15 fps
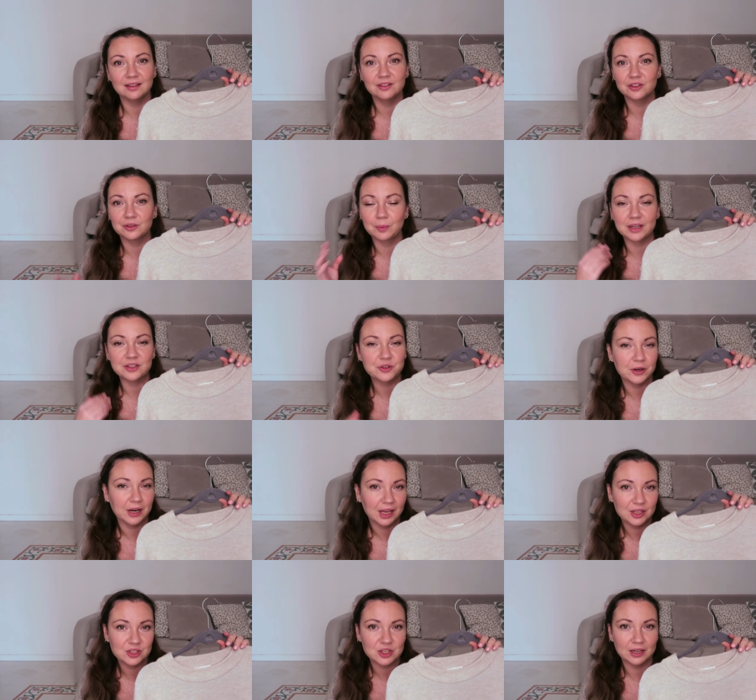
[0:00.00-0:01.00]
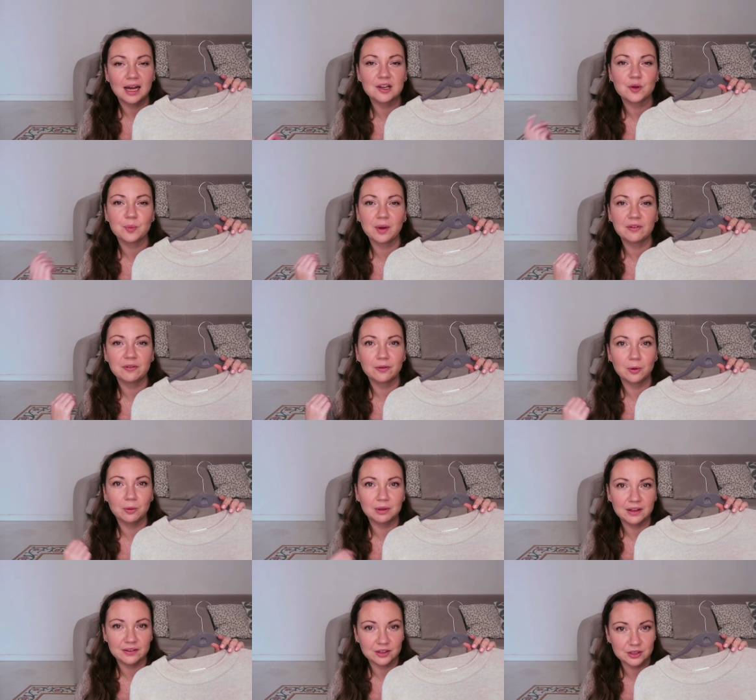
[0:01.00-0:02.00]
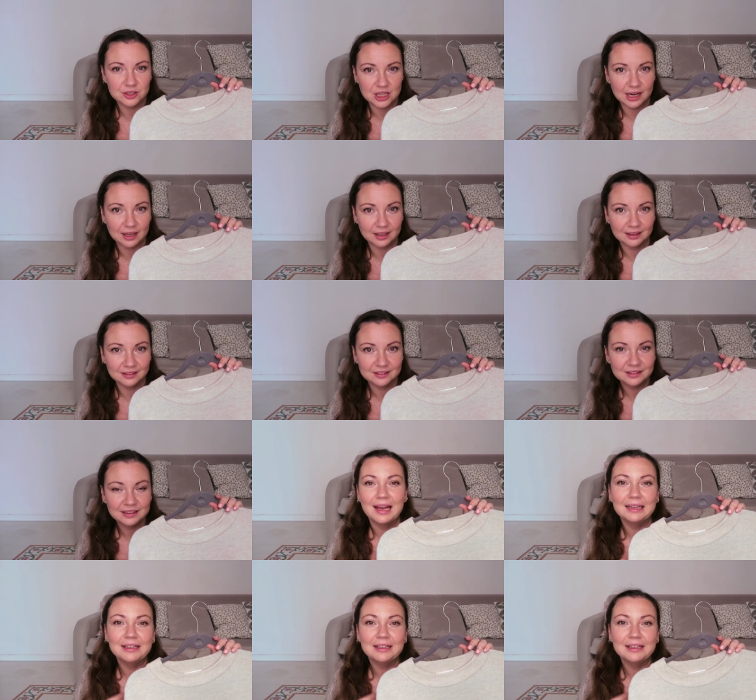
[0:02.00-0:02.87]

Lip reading: under my trench, under my faux leather jacket.